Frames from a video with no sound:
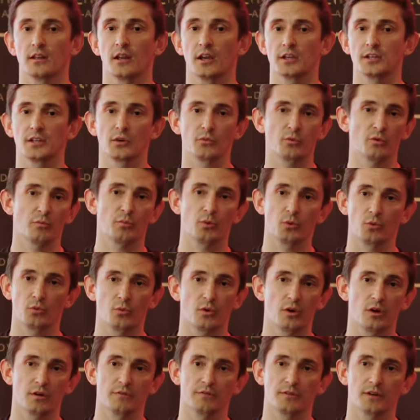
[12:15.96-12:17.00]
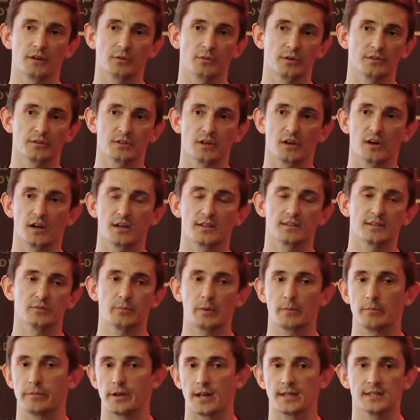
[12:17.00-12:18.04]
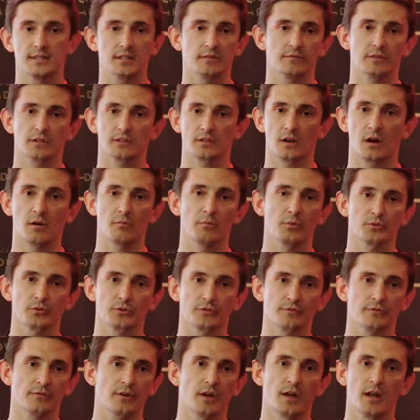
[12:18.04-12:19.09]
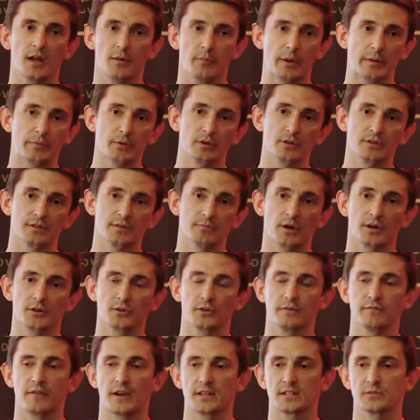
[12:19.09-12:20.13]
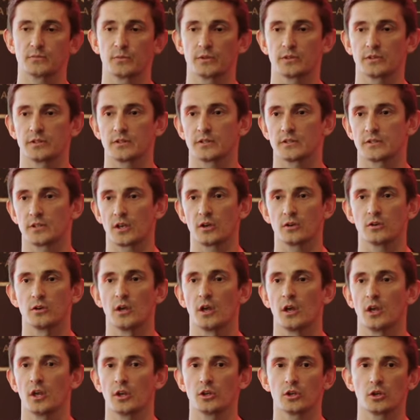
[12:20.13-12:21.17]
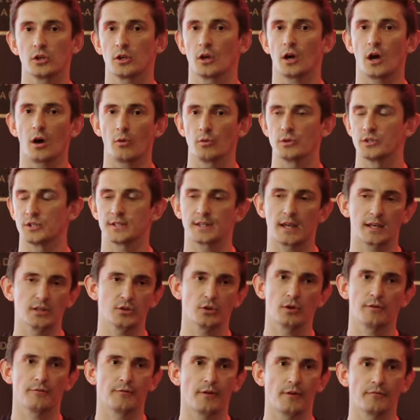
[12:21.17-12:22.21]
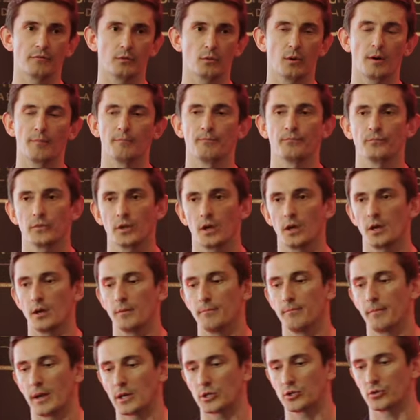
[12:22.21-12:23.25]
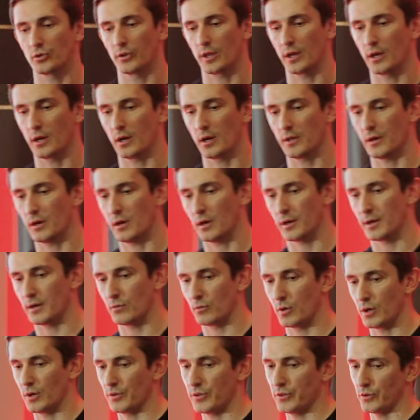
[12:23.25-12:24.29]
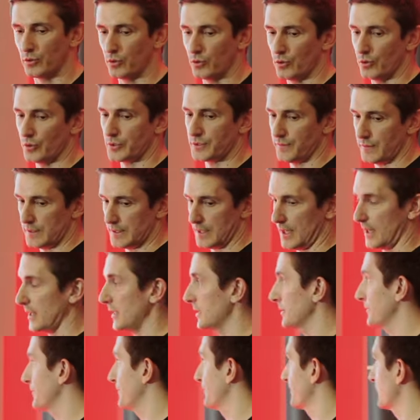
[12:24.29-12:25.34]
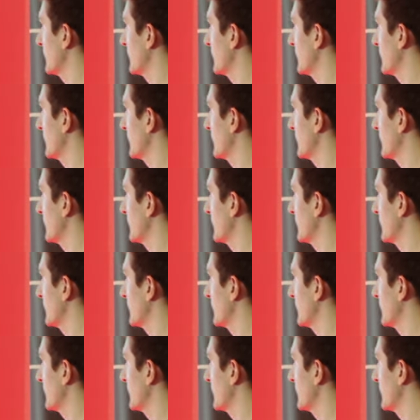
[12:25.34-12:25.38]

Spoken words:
Like, you don't want to pull the wool over anyone's eyes. There's been plenty of examples of people losing money on investments. So I would just say do it for everyone and make sure they're either high net worth or sophisticated.